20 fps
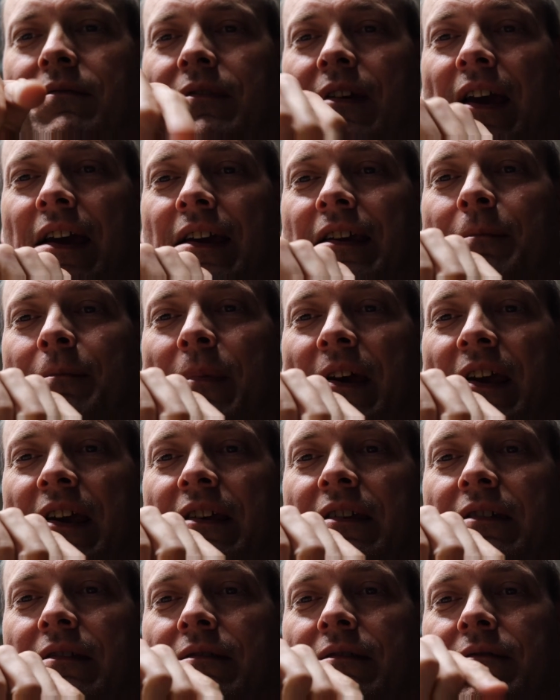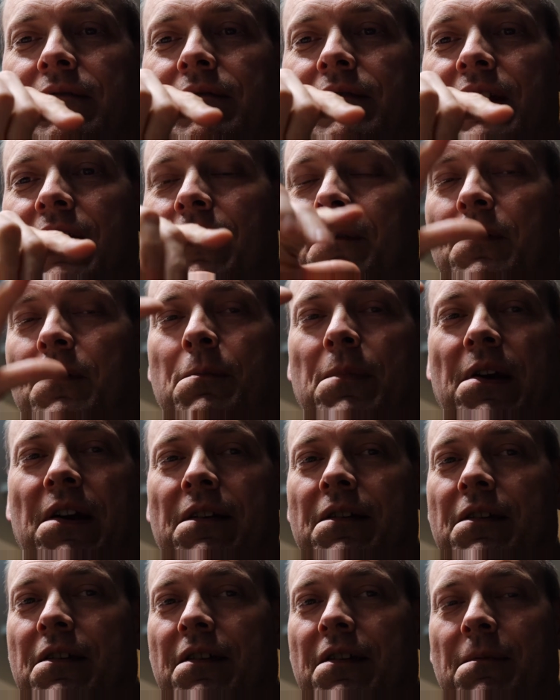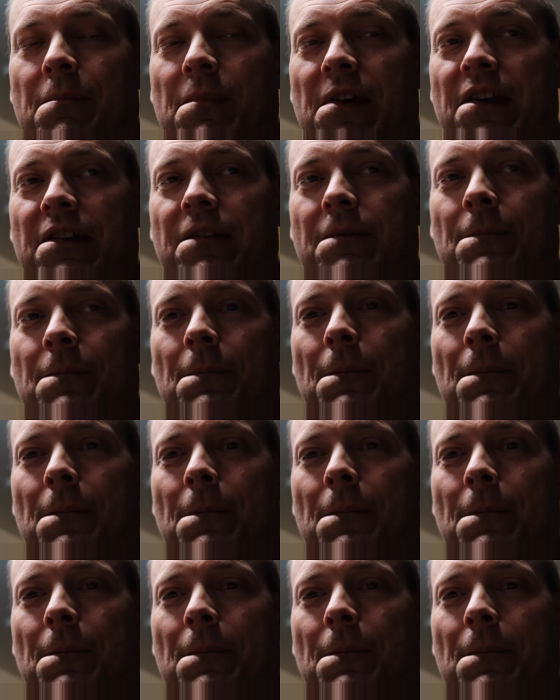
I can make, every American can make.